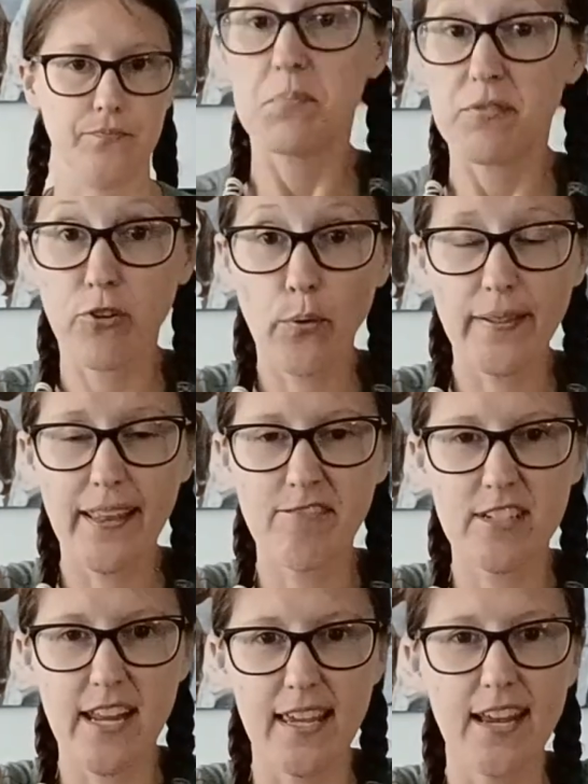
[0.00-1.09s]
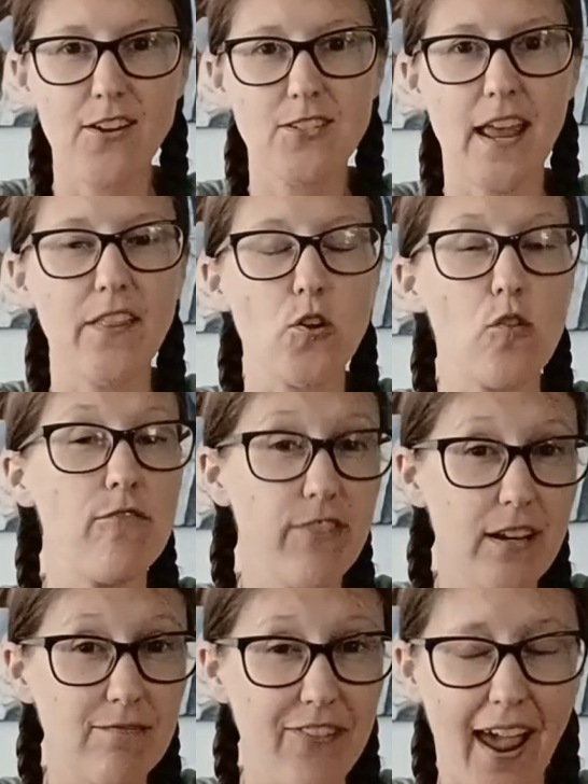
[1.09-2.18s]
Before we leave today, here's a little
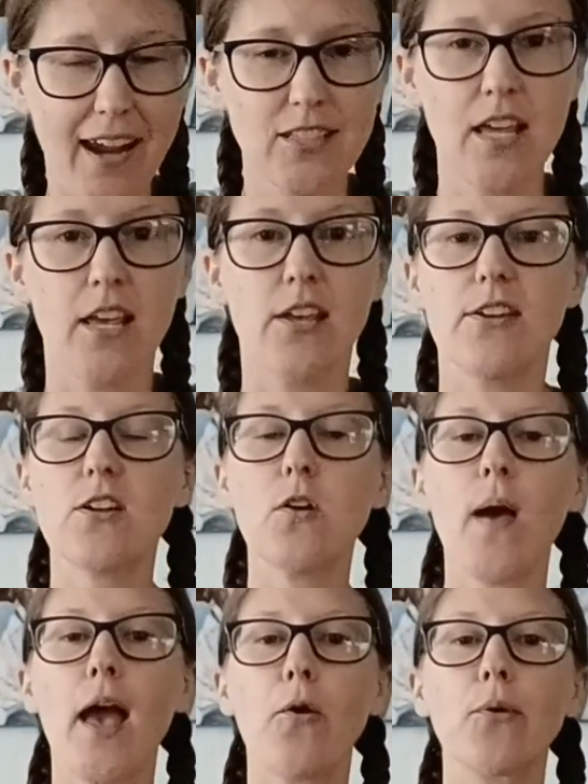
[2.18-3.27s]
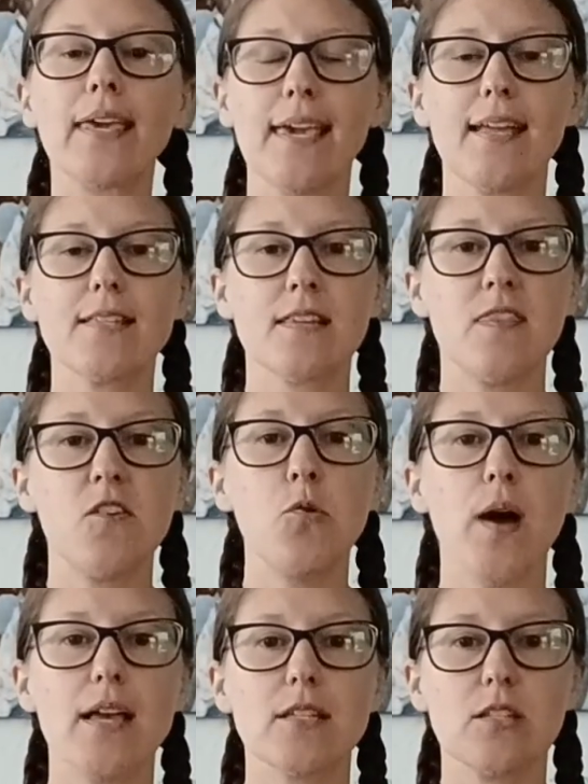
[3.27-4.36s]
fun fact. You know how kids in the
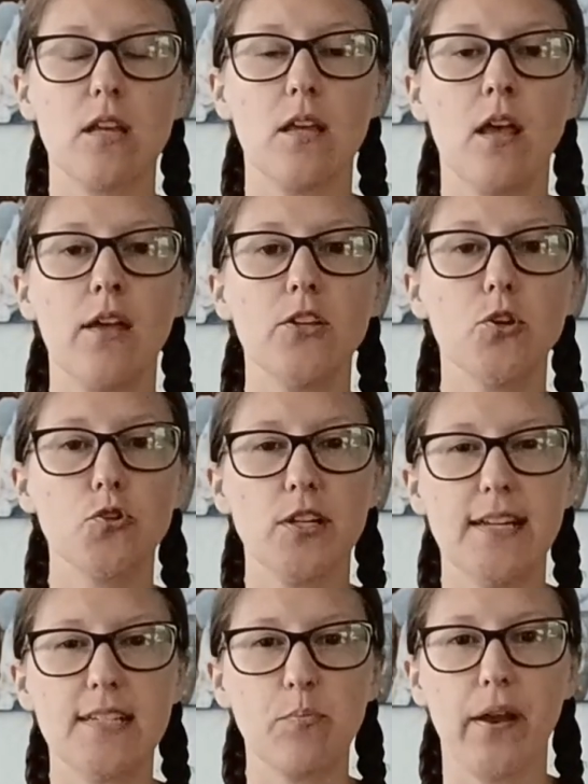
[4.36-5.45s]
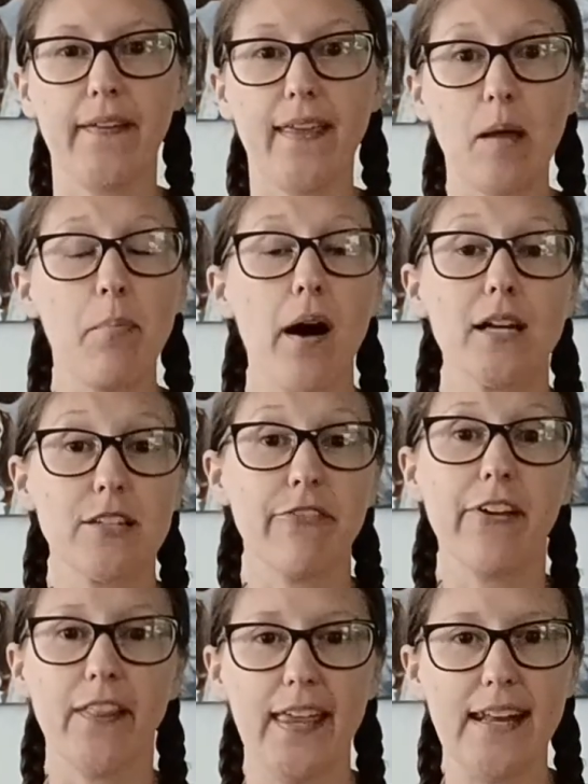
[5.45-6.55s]
US usually need to bring like a box of
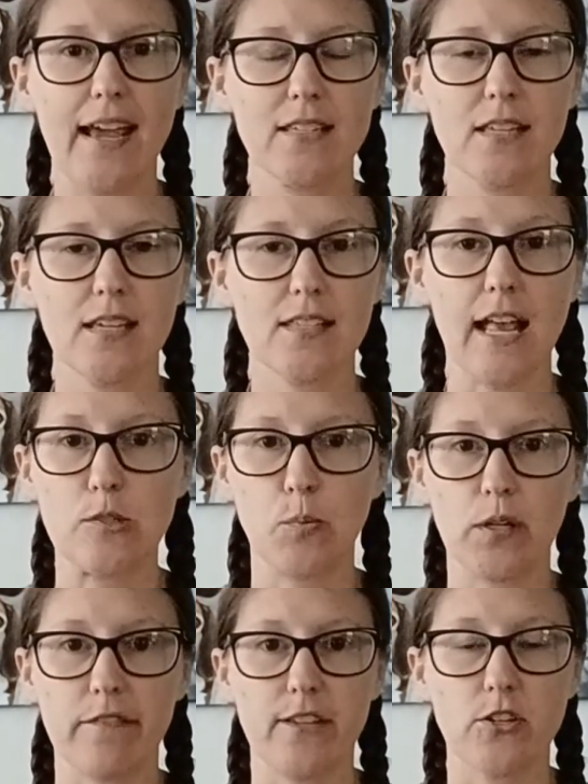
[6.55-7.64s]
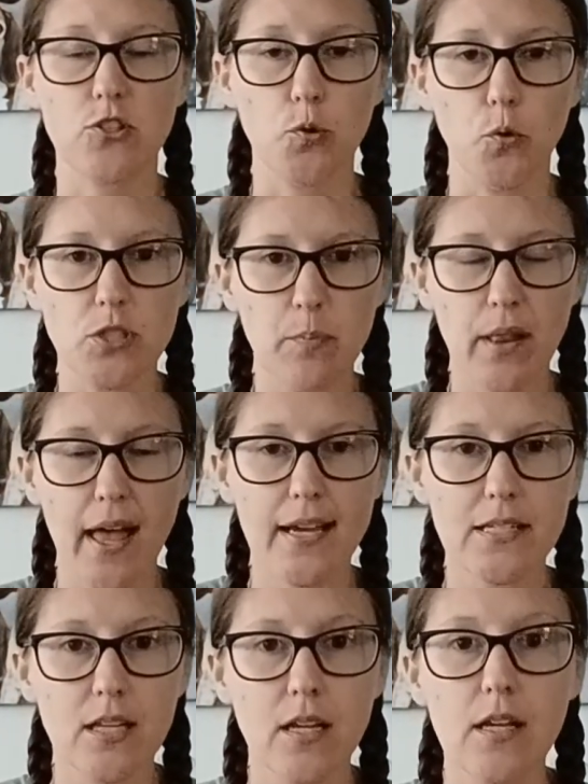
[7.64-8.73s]
Kleenexes as one of their school
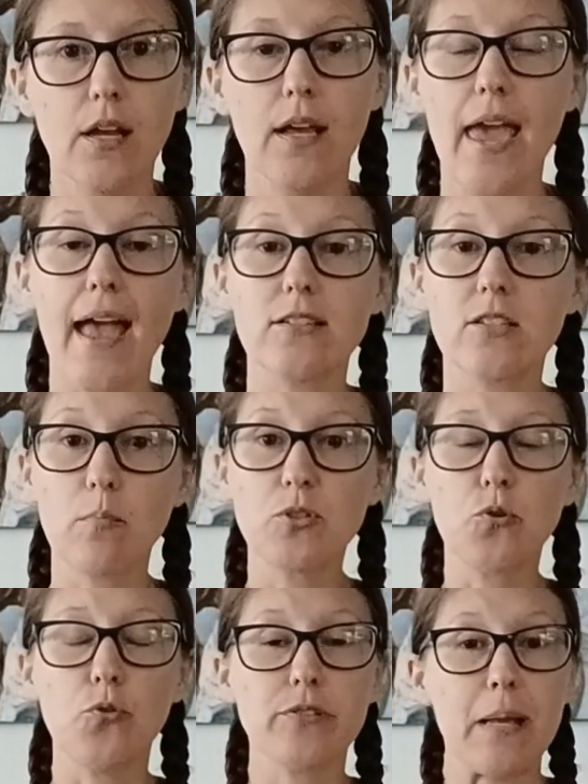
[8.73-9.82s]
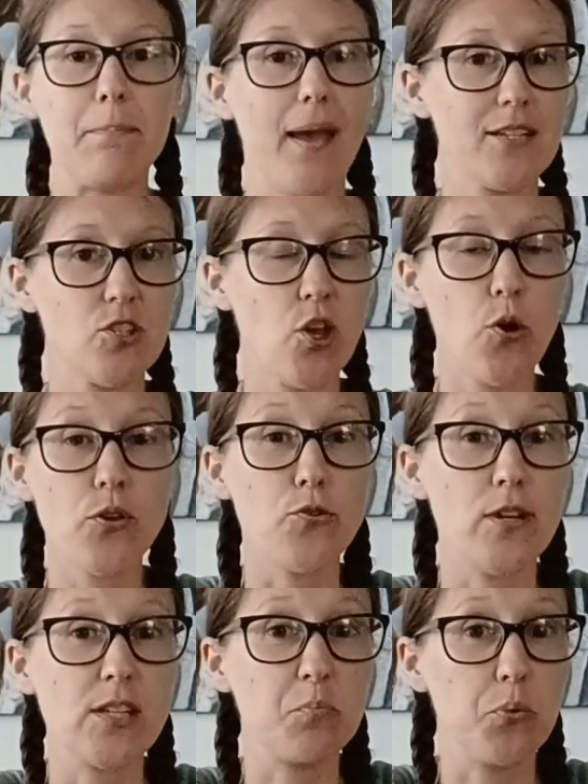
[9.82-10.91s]
supplies? At some schools in Mexico, you
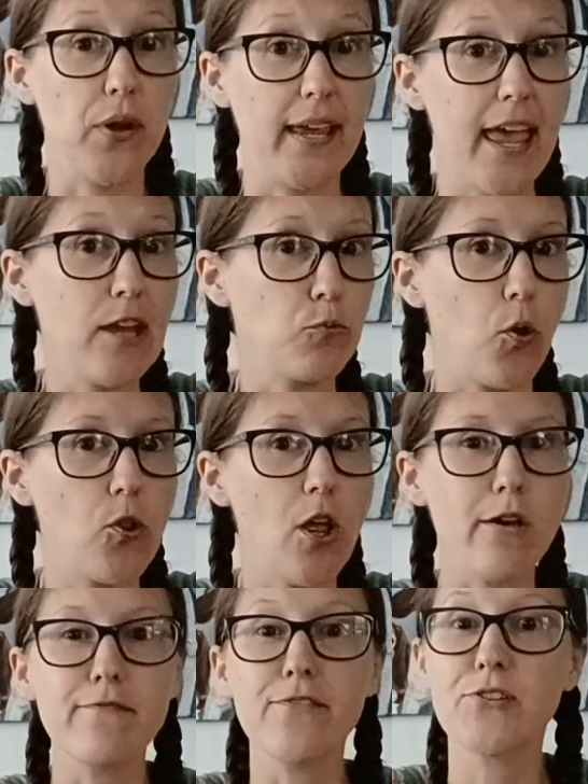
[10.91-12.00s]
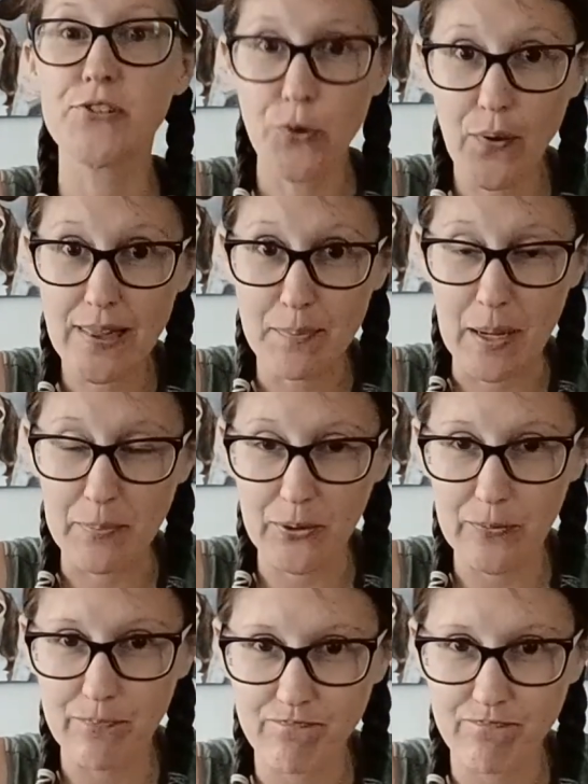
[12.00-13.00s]
need to bring a roll of toilet paper.